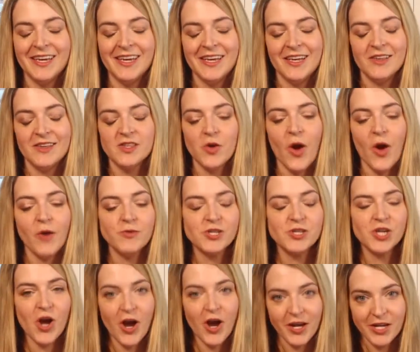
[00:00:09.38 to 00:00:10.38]
So I was
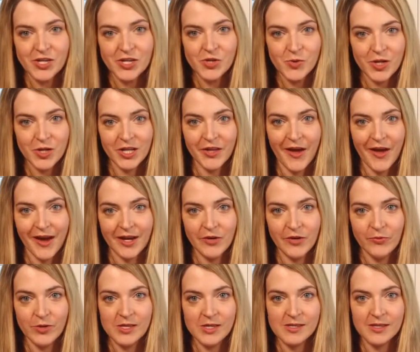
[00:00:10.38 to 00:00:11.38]
talking to a client
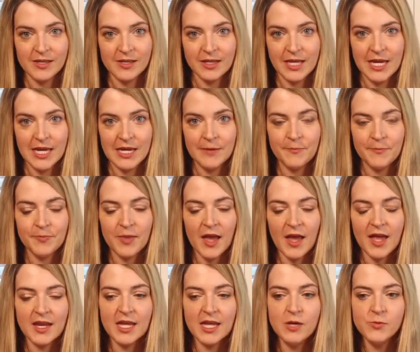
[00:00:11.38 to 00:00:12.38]
recently,
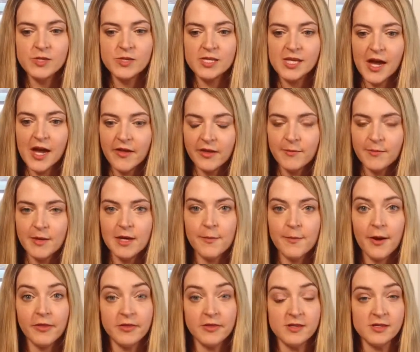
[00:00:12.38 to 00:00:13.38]
and he was telling me
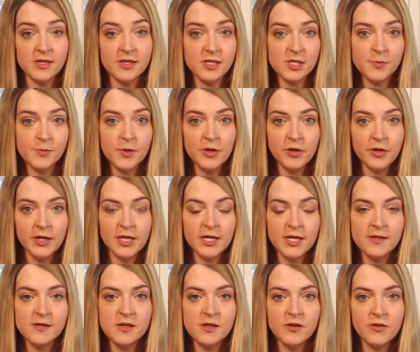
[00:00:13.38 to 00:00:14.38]
about this
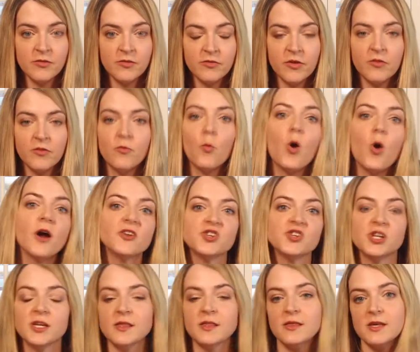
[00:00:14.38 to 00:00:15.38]
experience of
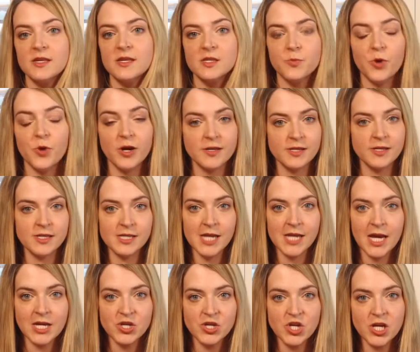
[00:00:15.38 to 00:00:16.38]
watching this
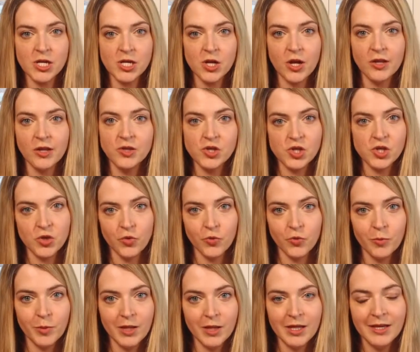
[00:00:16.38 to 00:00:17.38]
presentation on
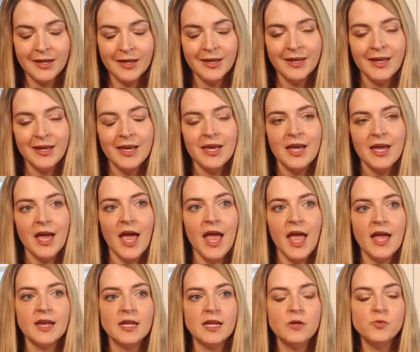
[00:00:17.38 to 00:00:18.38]
Zoom.
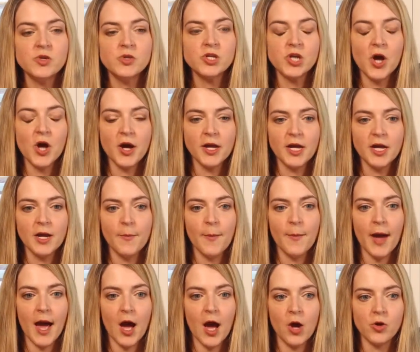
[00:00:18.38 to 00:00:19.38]
And he was talking
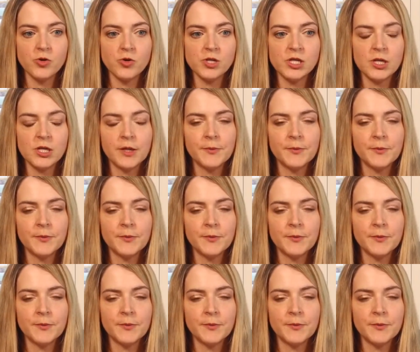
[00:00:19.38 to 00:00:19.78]
about